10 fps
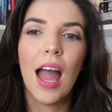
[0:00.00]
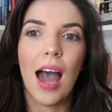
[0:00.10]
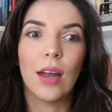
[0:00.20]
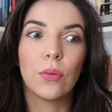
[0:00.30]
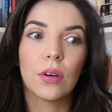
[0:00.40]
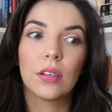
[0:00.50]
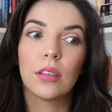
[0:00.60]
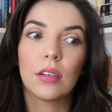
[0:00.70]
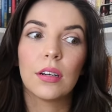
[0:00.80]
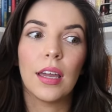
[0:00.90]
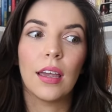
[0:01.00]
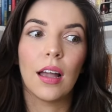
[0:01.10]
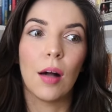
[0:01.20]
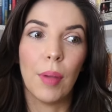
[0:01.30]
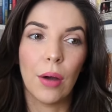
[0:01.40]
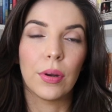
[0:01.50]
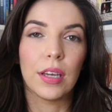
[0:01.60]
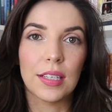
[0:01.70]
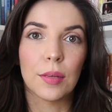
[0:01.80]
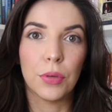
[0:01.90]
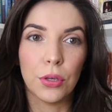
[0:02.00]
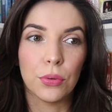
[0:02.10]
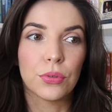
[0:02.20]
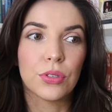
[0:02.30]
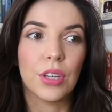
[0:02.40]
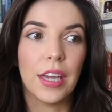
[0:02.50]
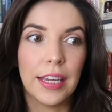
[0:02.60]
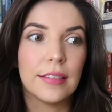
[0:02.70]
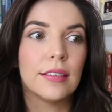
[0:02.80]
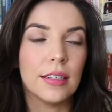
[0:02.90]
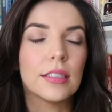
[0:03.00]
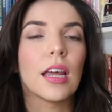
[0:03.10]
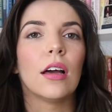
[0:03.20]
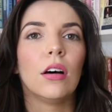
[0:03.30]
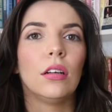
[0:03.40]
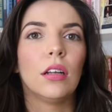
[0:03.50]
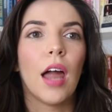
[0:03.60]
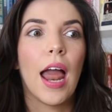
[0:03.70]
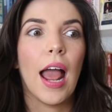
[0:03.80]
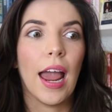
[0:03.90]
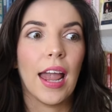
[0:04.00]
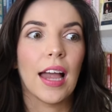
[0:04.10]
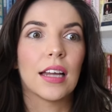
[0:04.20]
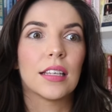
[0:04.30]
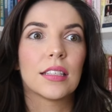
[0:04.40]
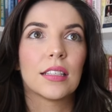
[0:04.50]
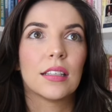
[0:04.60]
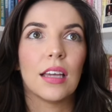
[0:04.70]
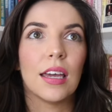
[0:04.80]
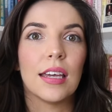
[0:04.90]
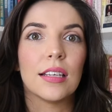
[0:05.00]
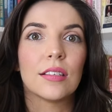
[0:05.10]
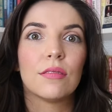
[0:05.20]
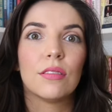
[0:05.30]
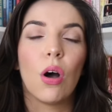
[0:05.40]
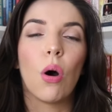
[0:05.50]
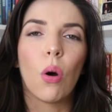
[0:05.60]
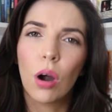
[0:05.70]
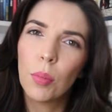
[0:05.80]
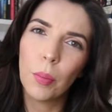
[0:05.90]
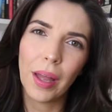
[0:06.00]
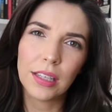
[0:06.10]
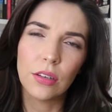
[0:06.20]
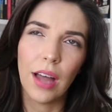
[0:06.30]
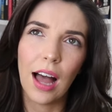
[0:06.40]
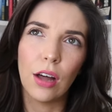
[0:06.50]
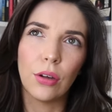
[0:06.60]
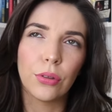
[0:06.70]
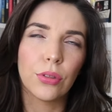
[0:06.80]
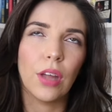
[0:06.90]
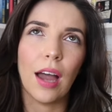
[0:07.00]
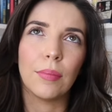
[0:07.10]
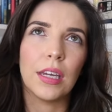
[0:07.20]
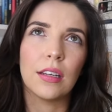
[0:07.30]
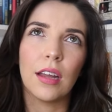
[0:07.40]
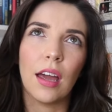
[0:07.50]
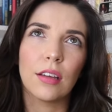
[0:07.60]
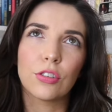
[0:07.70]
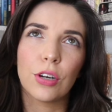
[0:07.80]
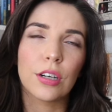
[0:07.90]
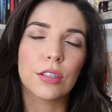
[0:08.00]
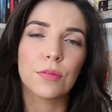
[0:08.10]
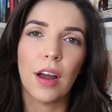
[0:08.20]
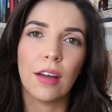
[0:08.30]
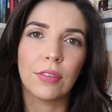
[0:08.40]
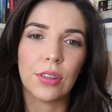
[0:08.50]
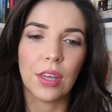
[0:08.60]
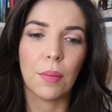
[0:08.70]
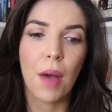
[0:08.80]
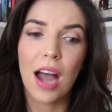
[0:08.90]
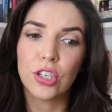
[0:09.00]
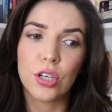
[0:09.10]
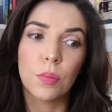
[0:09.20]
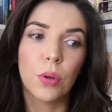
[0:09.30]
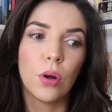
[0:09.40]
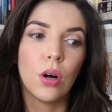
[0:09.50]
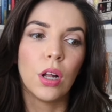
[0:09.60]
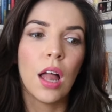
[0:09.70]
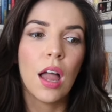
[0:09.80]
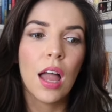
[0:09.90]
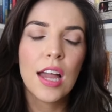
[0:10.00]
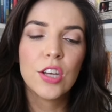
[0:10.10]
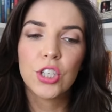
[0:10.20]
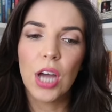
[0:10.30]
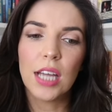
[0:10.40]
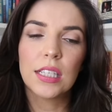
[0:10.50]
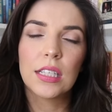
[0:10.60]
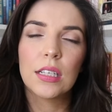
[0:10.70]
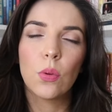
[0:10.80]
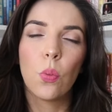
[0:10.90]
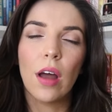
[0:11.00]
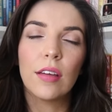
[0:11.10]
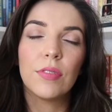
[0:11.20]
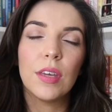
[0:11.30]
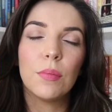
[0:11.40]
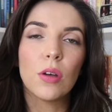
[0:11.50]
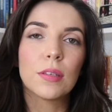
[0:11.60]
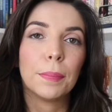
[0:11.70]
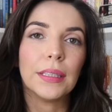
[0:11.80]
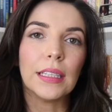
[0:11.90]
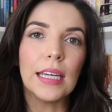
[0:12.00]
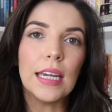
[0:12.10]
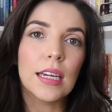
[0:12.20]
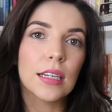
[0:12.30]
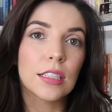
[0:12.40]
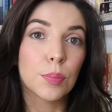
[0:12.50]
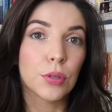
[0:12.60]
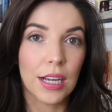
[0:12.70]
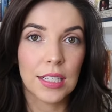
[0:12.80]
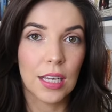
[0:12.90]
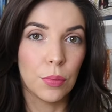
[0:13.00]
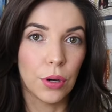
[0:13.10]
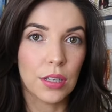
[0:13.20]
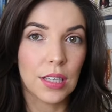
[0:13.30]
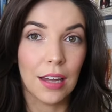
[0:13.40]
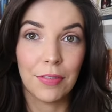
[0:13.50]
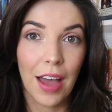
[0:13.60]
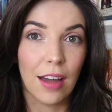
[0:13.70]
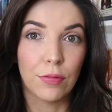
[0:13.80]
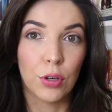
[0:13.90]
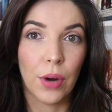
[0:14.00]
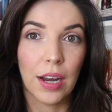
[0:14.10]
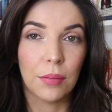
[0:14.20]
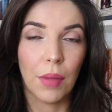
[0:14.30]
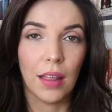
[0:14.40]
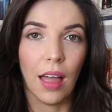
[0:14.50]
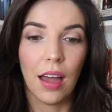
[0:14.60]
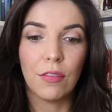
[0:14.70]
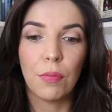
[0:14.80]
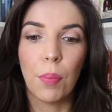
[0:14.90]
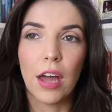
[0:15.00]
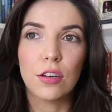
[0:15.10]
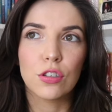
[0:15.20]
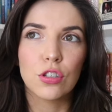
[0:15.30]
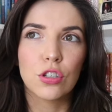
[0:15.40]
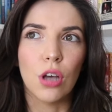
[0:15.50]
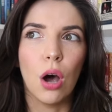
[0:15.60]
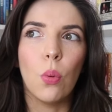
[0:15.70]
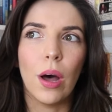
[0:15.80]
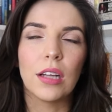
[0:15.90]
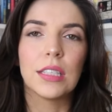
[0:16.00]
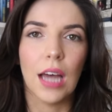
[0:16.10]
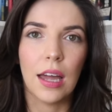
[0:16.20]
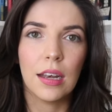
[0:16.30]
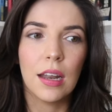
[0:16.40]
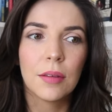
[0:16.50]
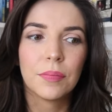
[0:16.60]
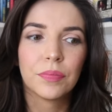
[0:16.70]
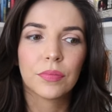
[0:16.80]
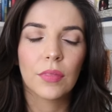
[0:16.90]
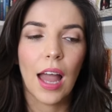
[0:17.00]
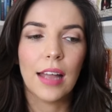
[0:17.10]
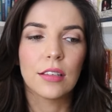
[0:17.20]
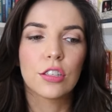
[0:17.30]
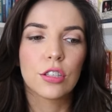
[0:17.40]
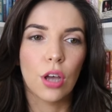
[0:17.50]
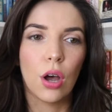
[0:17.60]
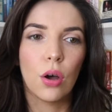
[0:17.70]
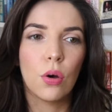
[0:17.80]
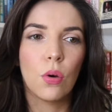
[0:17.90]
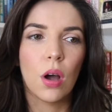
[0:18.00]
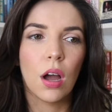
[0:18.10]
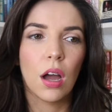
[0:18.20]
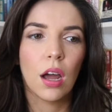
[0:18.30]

And we're learning about his abuse in detail and his horrible mental health. I mean, triggers for everything imaginable. Just one of the most bleak, depressing books I've ever read in my life, but so well done and so